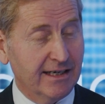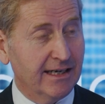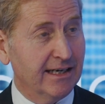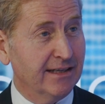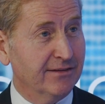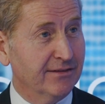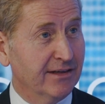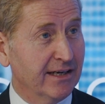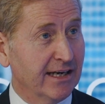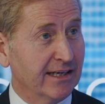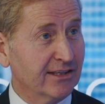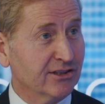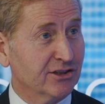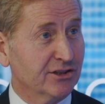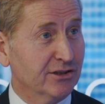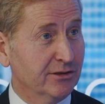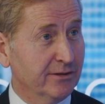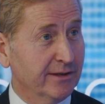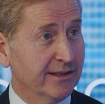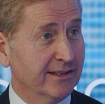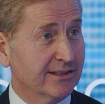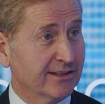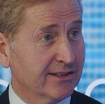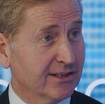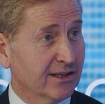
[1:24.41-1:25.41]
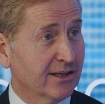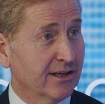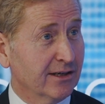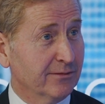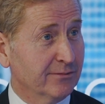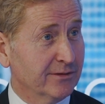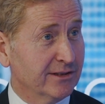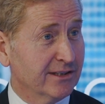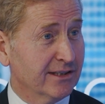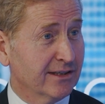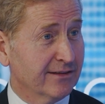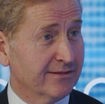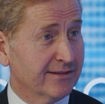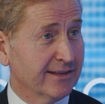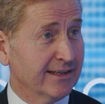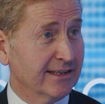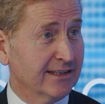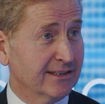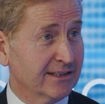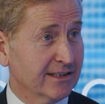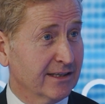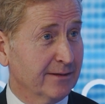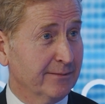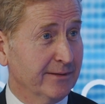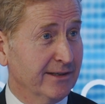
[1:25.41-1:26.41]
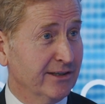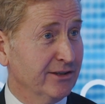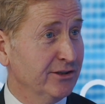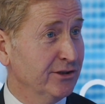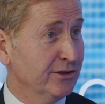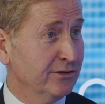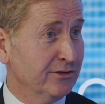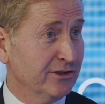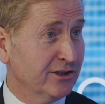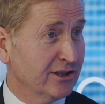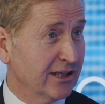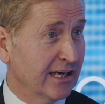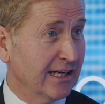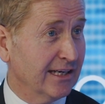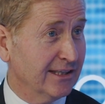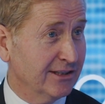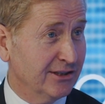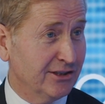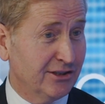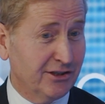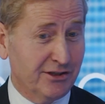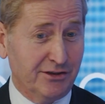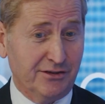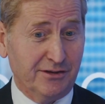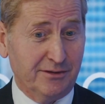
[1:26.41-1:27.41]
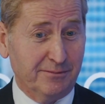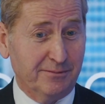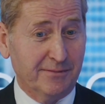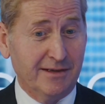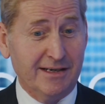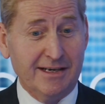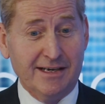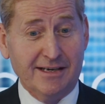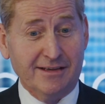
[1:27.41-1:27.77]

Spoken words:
the next 2 years' time, which I think is going to be a huge challenge to them,